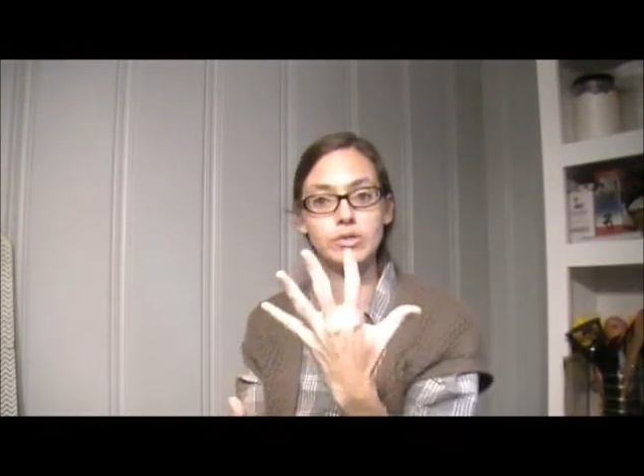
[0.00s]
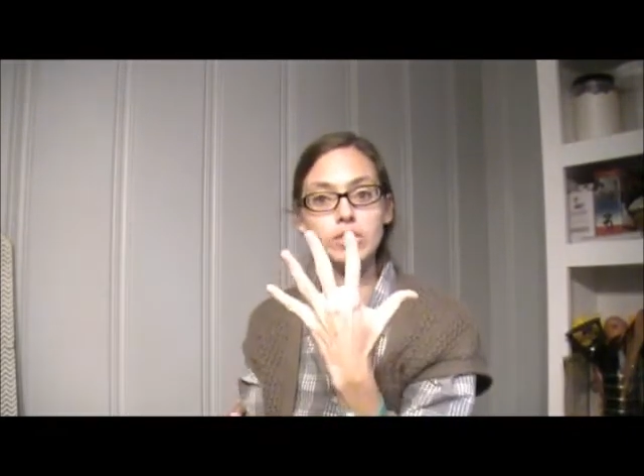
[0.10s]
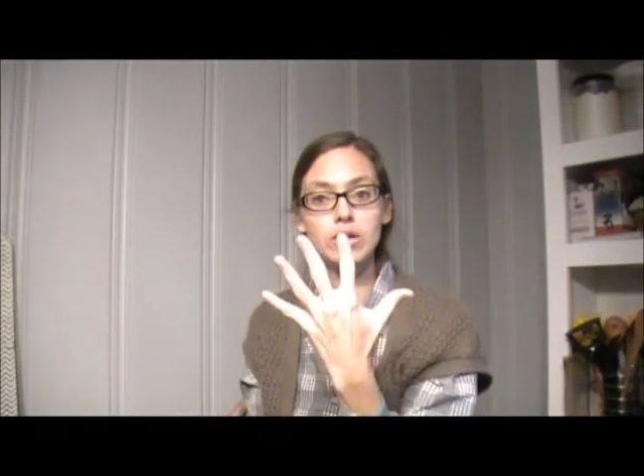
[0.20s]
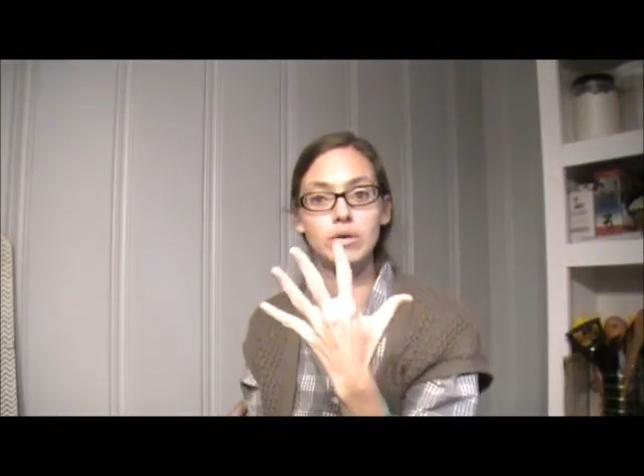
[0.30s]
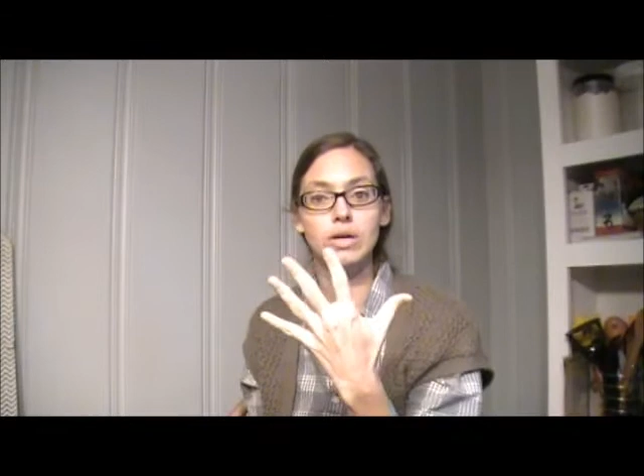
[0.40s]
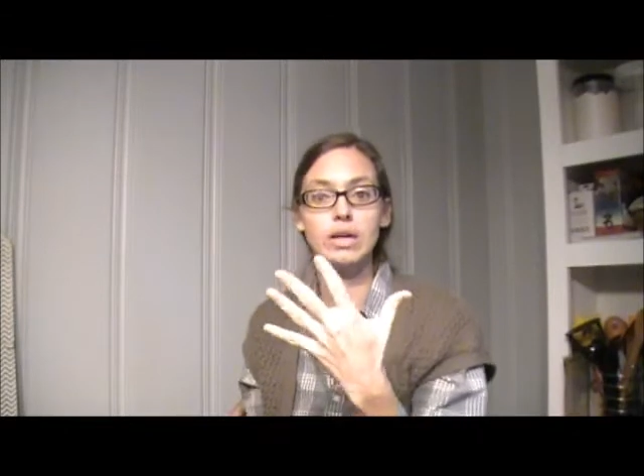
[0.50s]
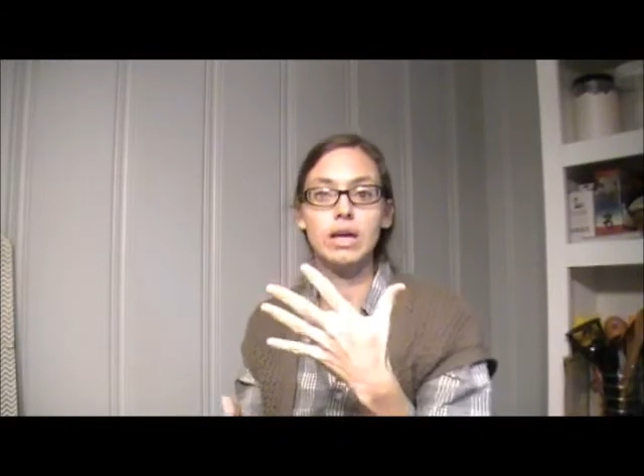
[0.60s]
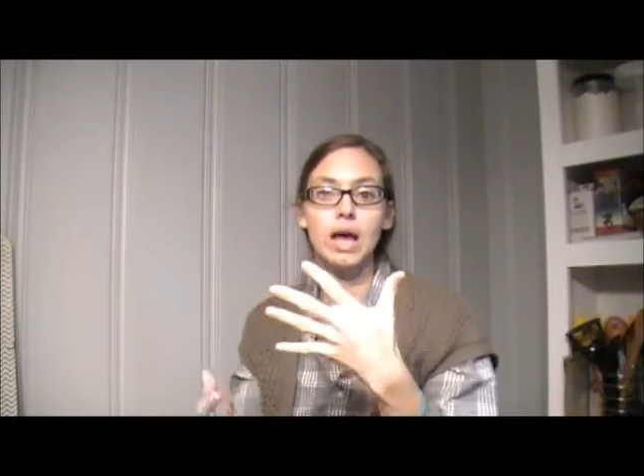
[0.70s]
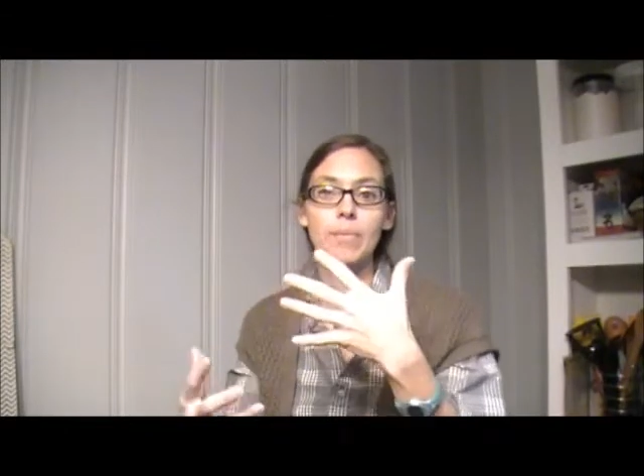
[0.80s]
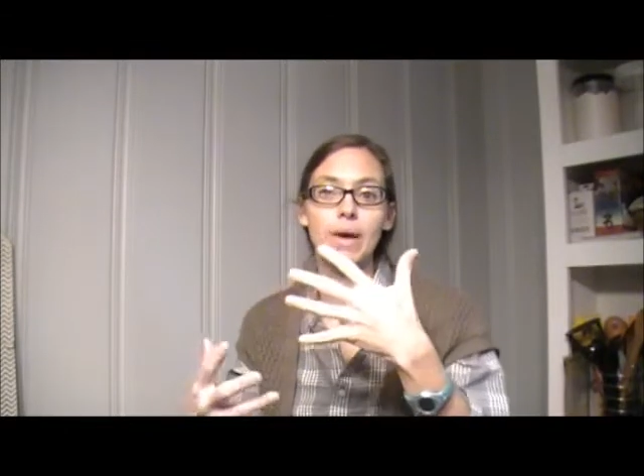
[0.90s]
So
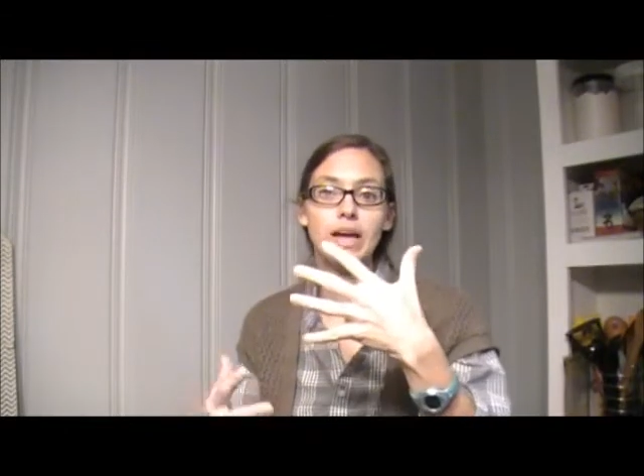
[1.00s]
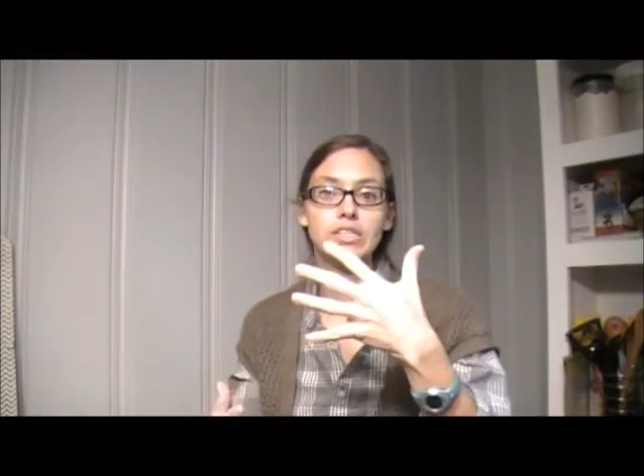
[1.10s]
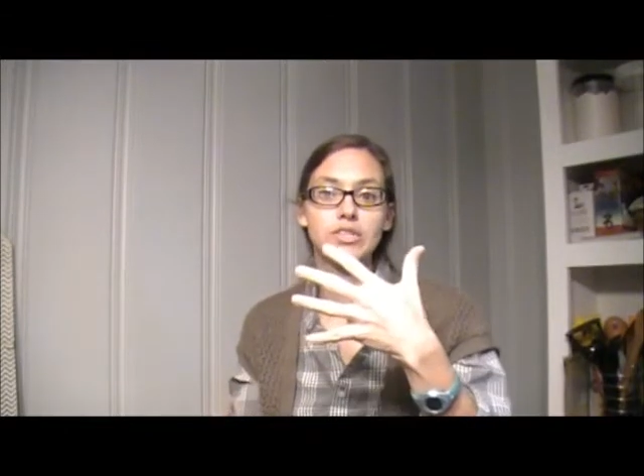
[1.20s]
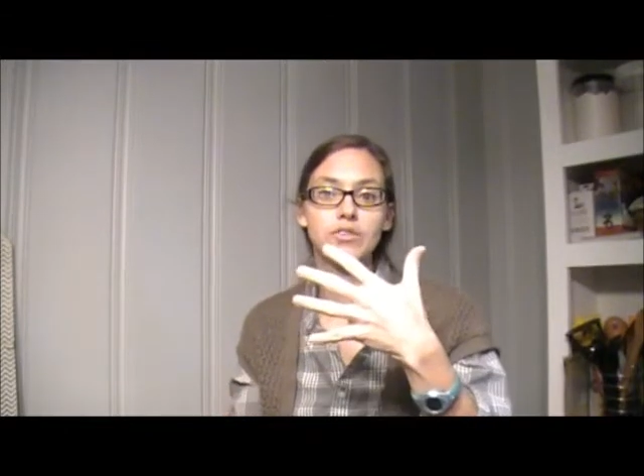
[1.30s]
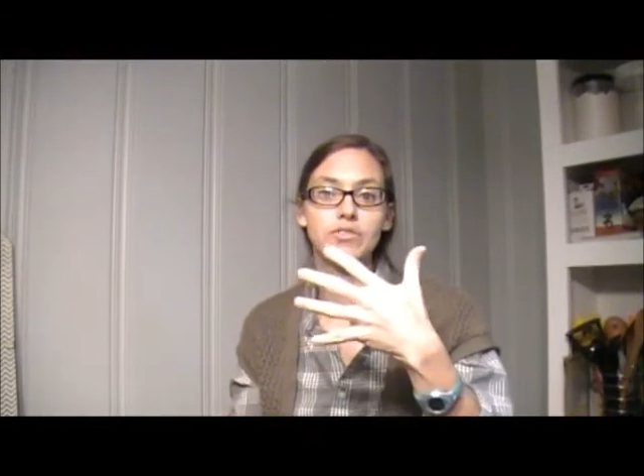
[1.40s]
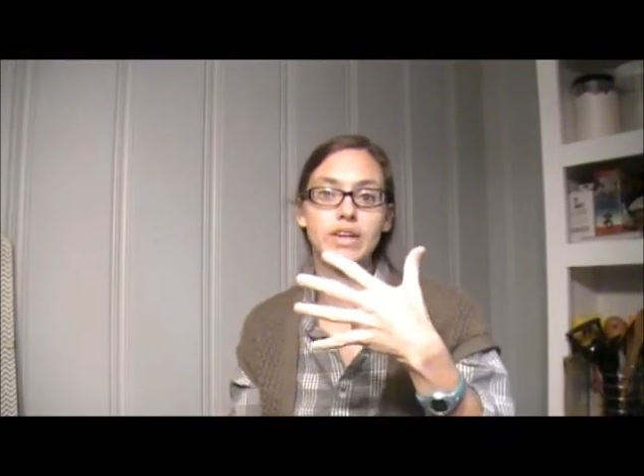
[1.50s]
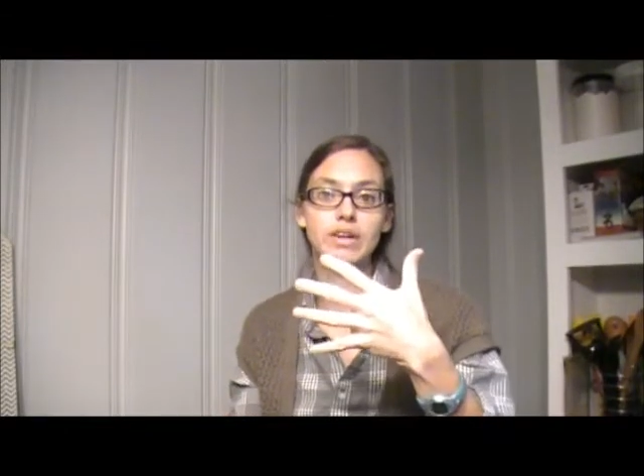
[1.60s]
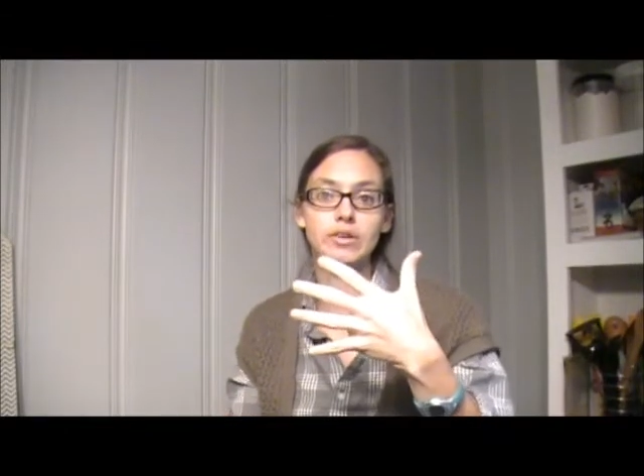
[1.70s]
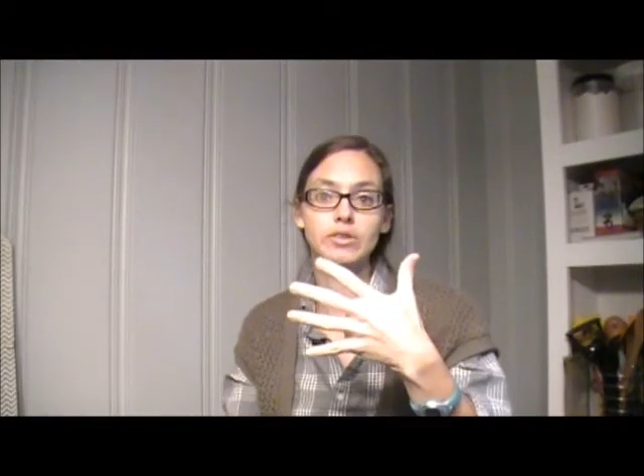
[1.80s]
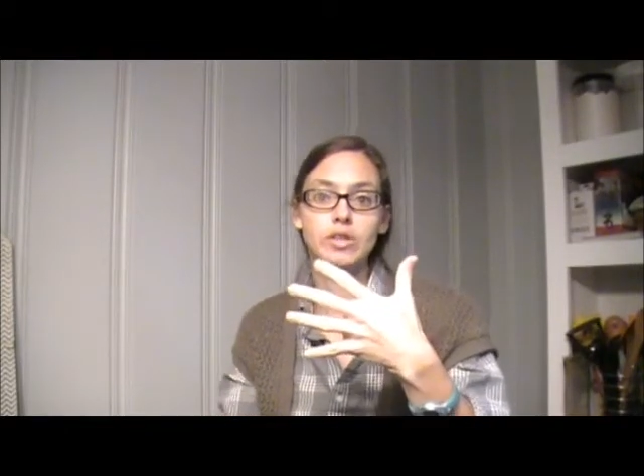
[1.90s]
imagine your
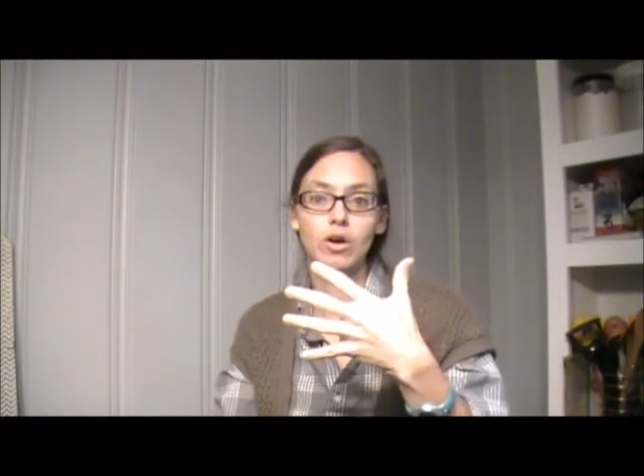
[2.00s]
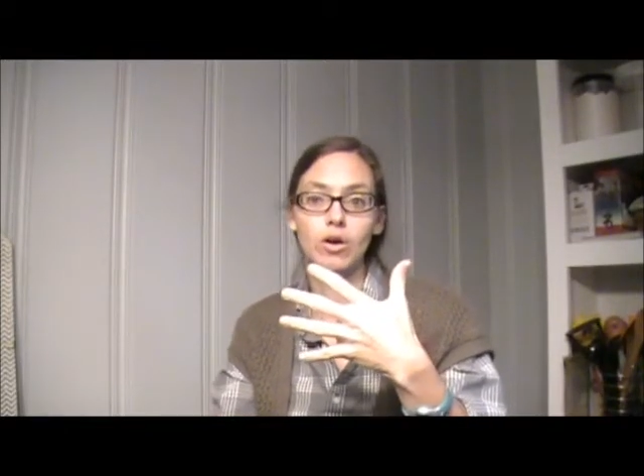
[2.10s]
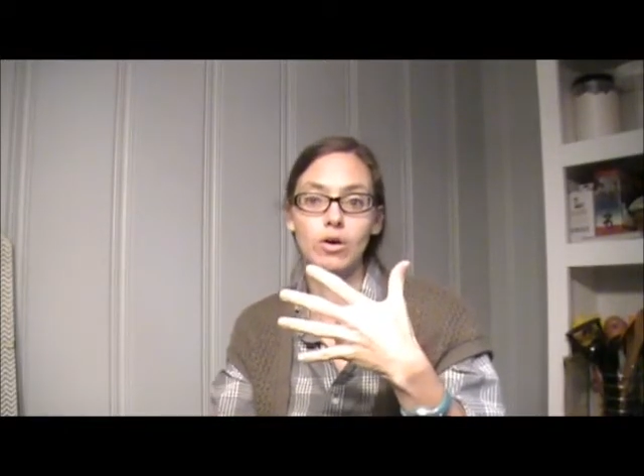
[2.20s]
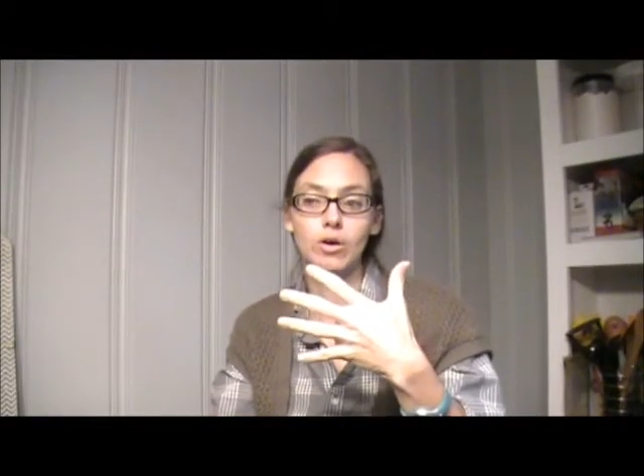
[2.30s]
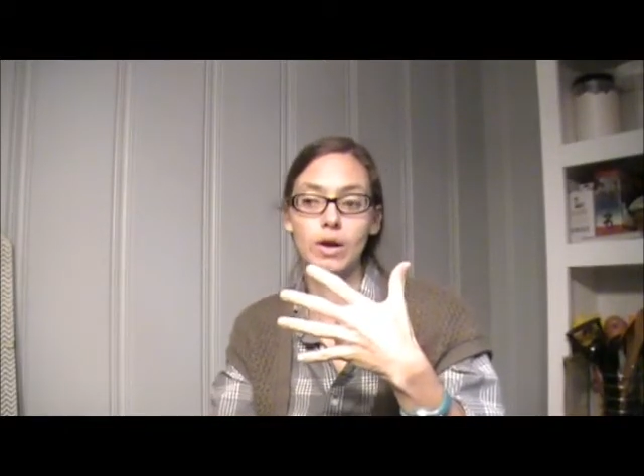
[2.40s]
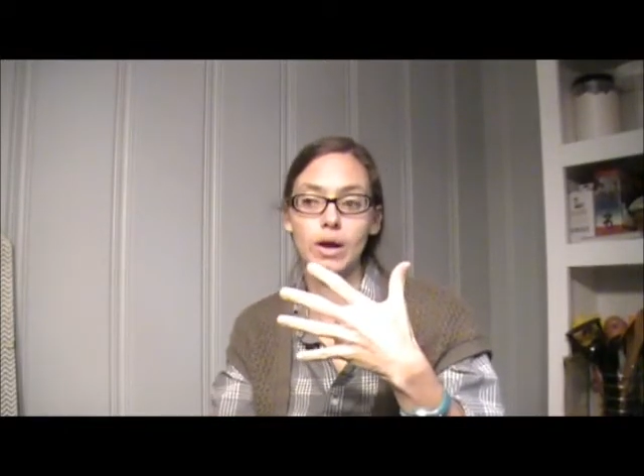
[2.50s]
fingers are